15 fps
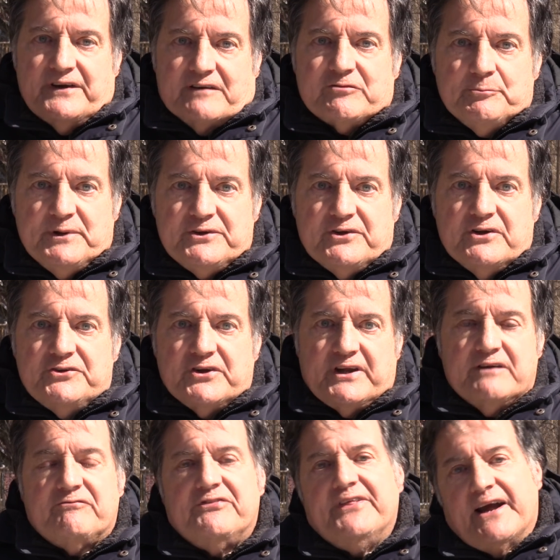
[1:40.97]
government to
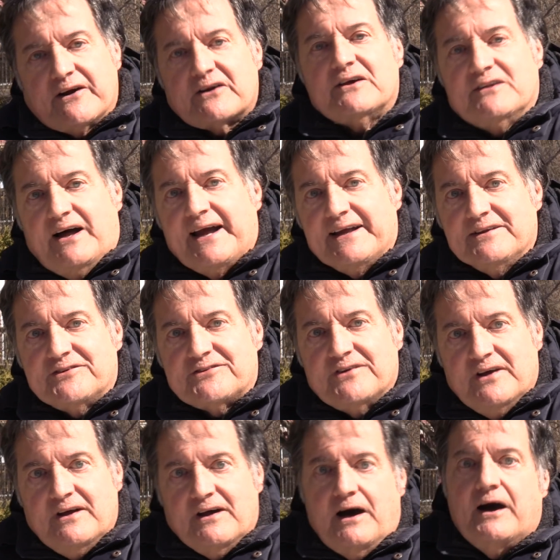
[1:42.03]
give their clients
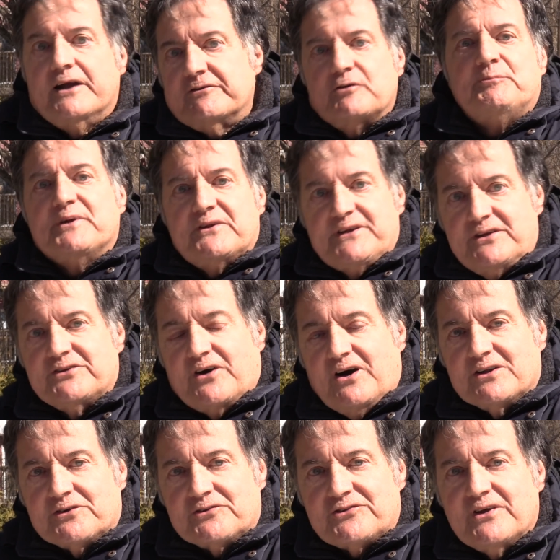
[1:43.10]
$100 billion
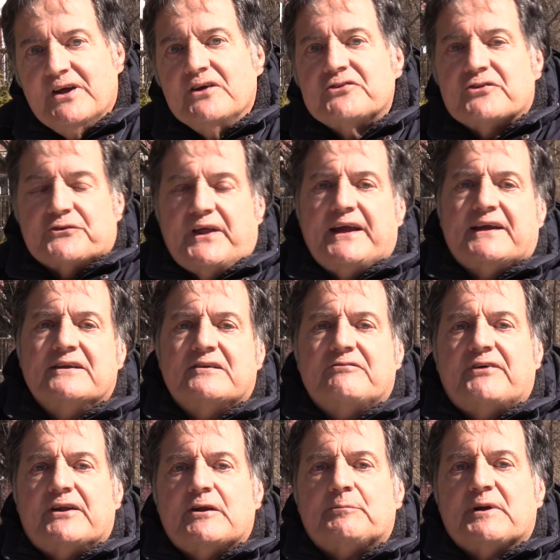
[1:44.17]
so they can
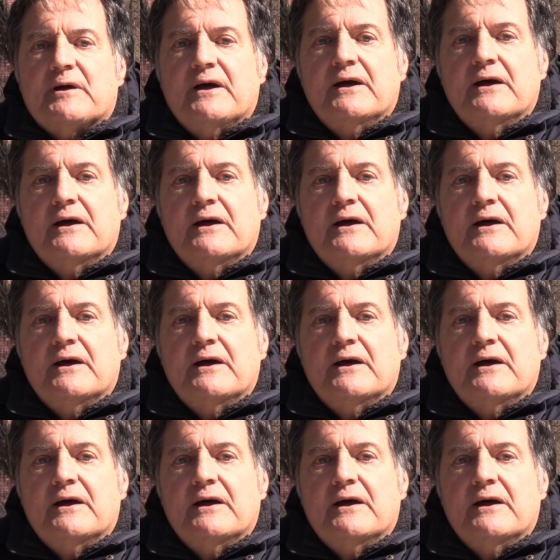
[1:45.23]
develop